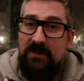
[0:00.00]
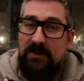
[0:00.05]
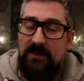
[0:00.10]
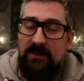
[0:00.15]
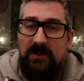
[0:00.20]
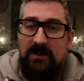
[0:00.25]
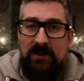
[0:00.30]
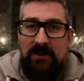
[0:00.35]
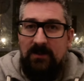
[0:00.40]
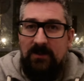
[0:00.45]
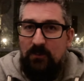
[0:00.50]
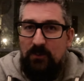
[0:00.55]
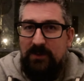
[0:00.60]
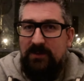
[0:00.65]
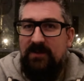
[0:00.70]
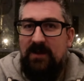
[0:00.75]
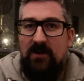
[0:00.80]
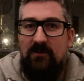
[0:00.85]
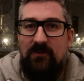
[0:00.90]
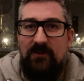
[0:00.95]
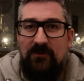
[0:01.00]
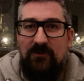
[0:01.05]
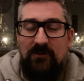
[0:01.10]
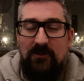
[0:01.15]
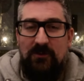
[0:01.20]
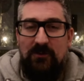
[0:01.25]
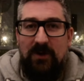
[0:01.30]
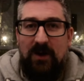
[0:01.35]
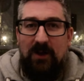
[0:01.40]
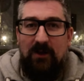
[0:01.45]
And we delve into
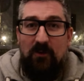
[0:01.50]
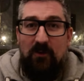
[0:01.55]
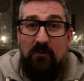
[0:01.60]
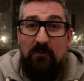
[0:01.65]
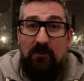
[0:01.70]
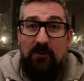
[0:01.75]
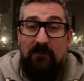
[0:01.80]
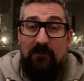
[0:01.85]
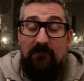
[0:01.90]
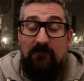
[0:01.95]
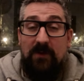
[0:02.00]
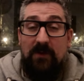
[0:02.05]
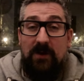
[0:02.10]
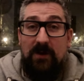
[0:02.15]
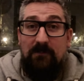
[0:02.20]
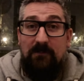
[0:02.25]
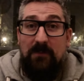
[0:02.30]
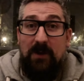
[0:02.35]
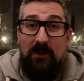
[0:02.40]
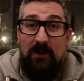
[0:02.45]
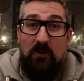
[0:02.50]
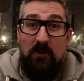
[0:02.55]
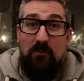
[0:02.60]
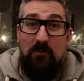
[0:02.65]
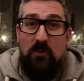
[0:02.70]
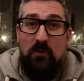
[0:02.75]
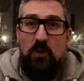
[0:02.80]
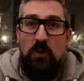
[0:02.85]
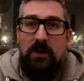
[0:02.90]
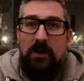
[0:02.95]
a lot
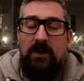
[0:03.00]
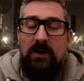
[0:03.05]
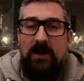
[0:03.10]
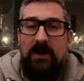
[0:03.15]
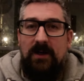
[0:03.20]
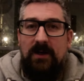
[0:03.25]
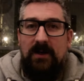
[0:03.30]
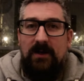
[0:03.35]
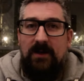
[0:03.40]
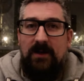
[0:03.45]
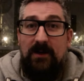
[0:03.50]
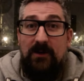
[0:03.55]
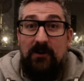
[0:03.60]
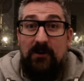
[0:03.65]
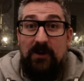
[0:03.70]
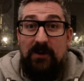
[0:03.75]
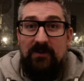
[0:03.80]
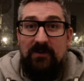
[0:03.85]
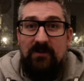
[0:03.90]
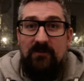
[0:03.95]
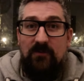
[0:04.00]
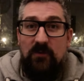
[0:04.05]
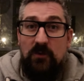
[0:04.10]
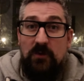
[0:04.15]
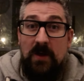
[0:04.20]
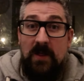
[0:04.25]
more in our interview.